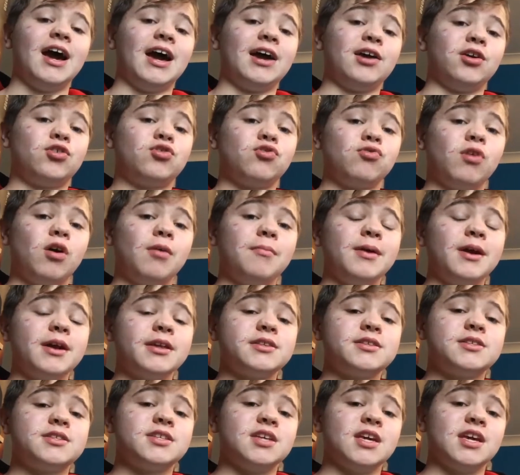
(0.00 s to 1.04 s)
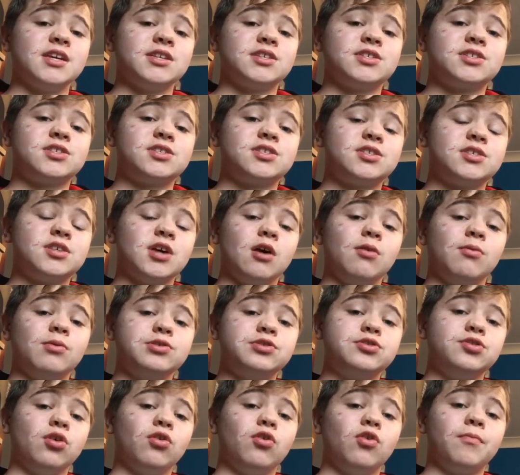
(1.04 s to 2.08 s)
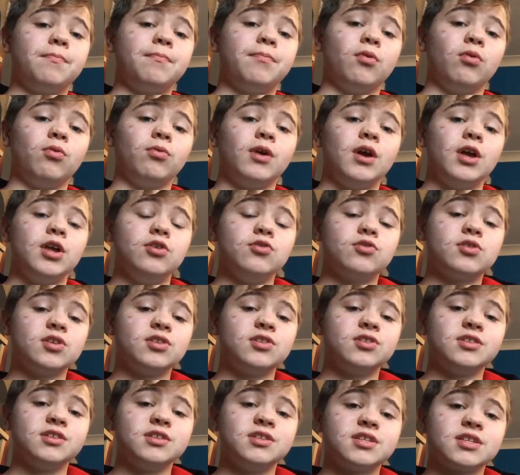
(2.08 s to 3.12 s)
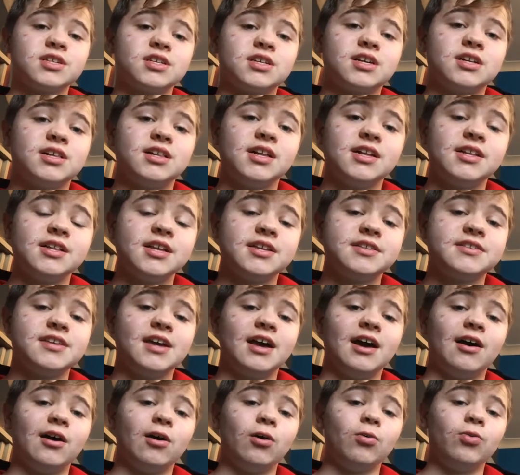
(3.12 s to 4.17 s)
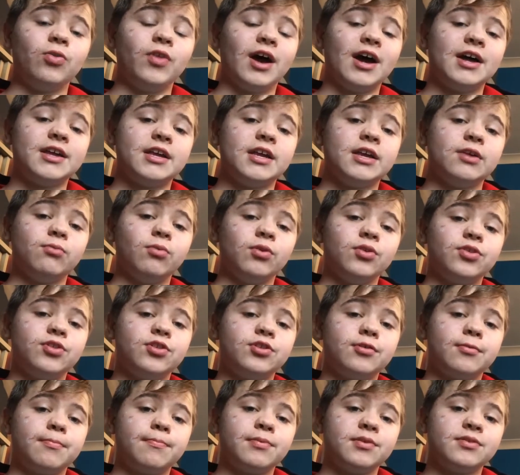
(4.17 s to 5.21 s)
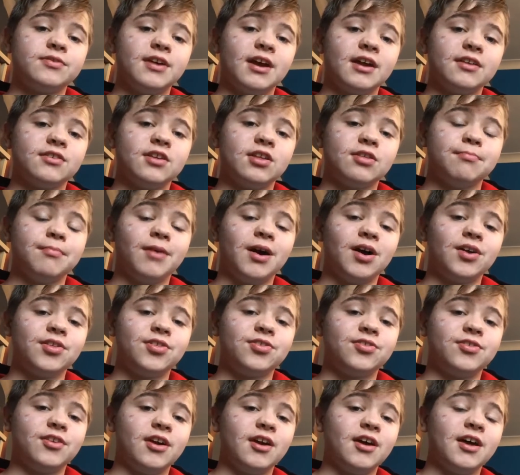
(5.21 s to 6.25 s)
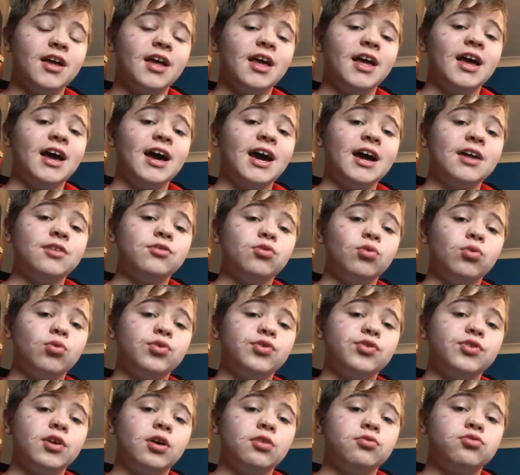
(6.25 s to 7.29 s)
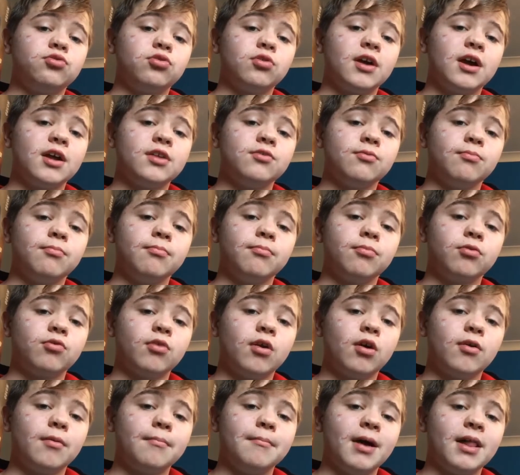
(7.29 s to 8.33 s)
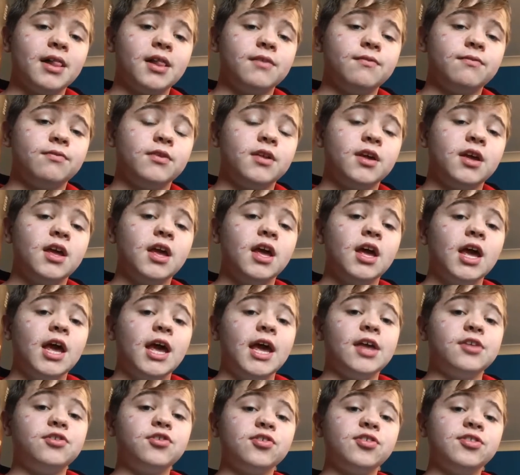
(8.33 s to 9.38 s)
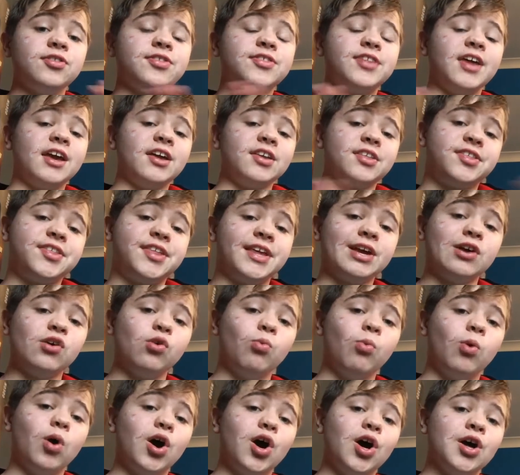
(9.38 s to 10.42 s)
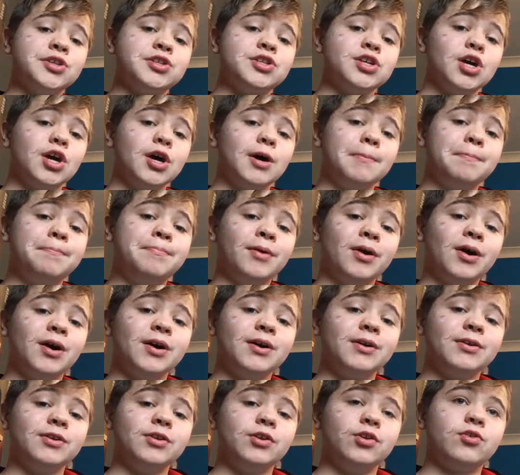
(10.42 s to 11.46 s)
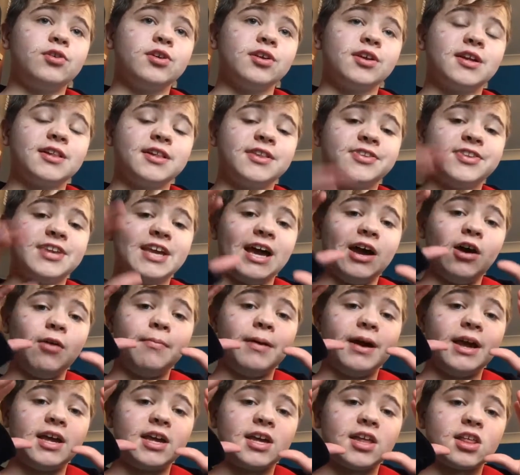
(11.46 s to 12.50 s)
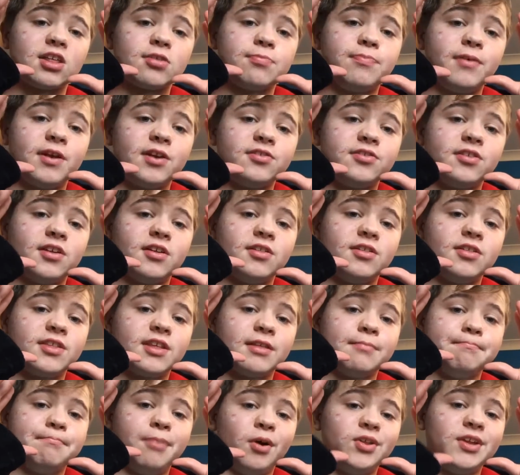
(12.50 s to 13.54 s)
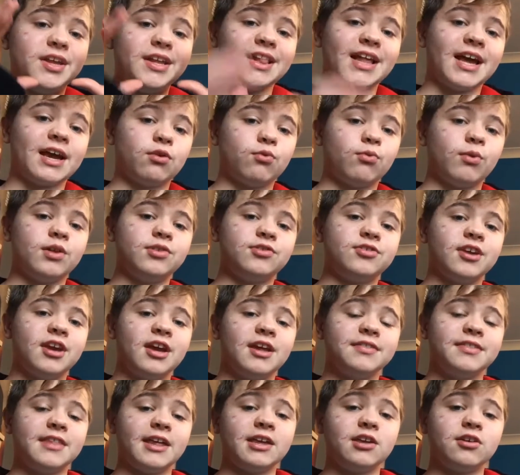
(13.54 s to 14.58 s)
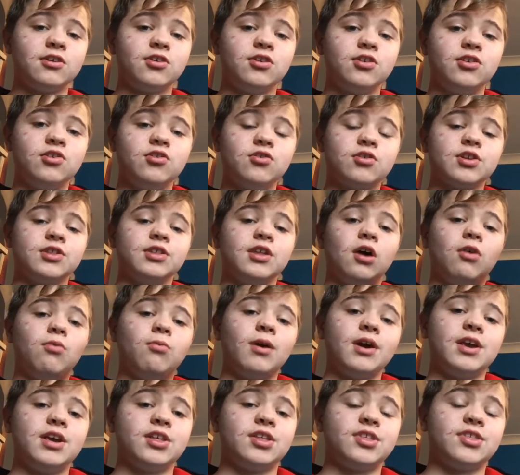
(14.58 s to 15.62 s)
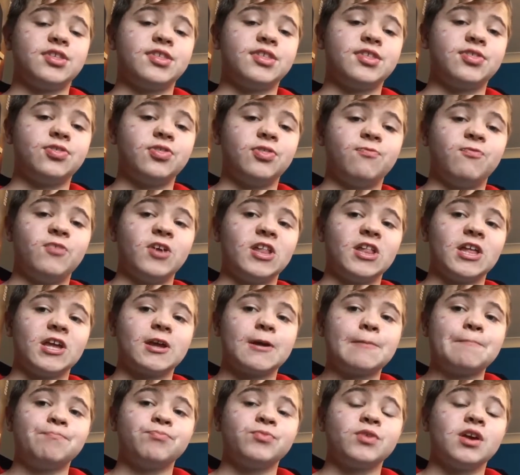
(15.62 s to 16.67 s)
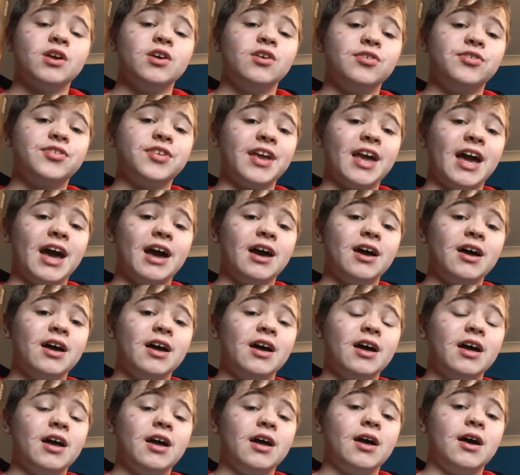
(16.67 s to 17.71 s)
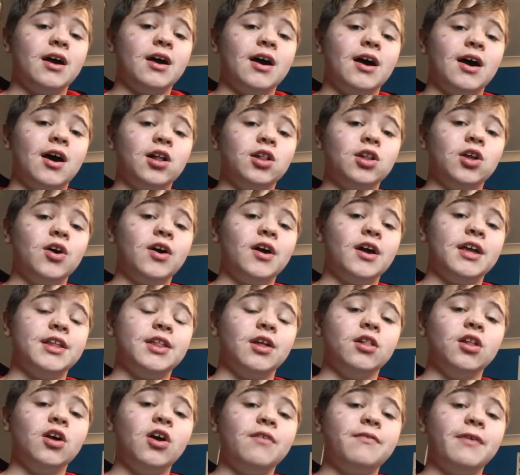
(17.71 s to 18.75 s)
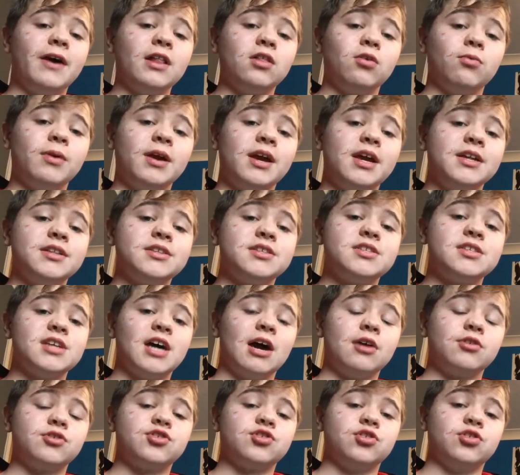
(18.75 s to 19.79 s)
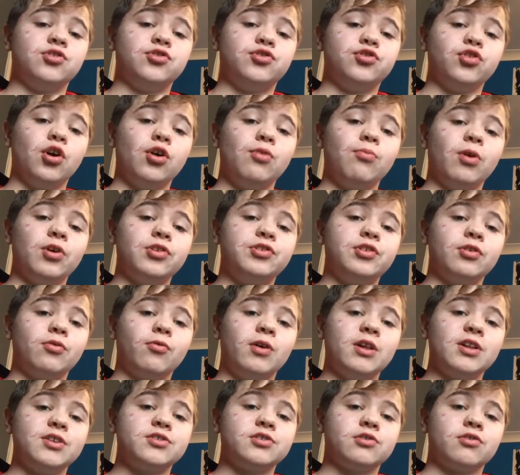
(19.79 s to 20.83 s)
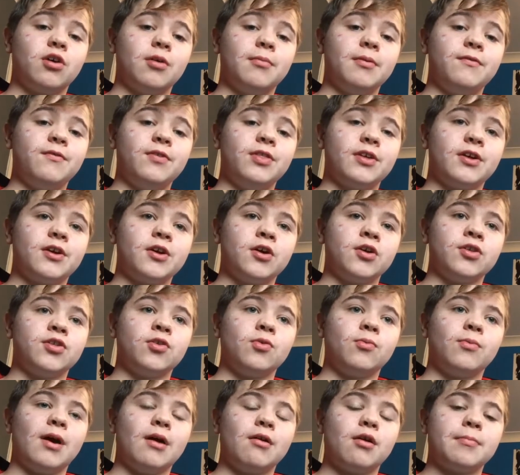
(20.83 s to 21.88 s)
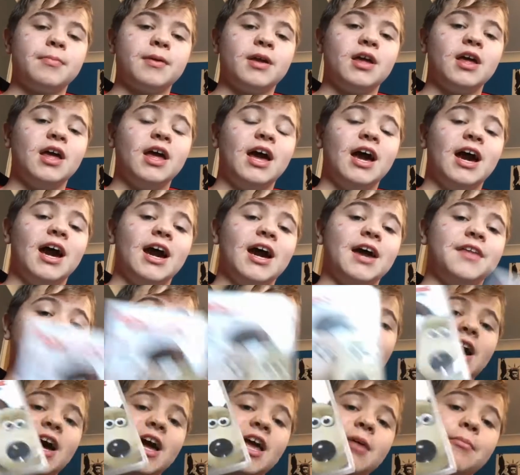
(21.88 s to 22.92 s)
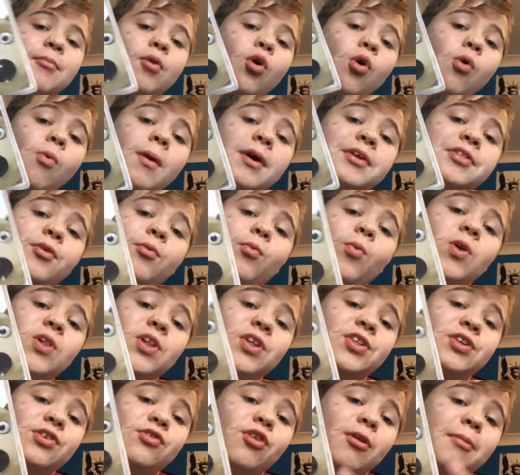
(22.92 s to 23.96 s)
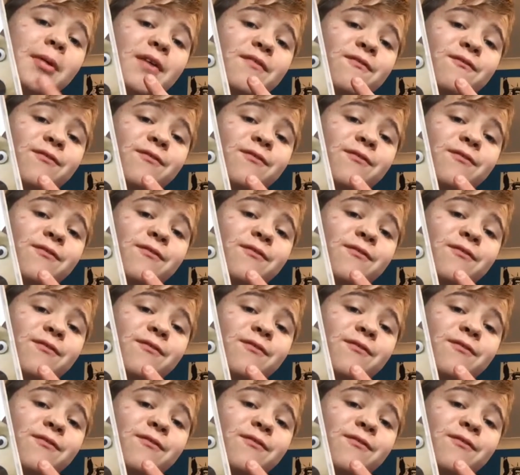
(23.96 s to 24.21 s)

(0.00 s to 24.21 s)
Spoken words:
And Gromit is so adorable. You can clearly tell that he wants to protect his master and also trying to grow a melon. He doesn't say a single word, but you can tell by expressions and body language that you can know what he's feeling. So yeah, in a lot of Halloweens, I shall enjoy watching Wallace and Gromit for the Curse of the Were-Rabbit, and I am always a Wallace and Gromit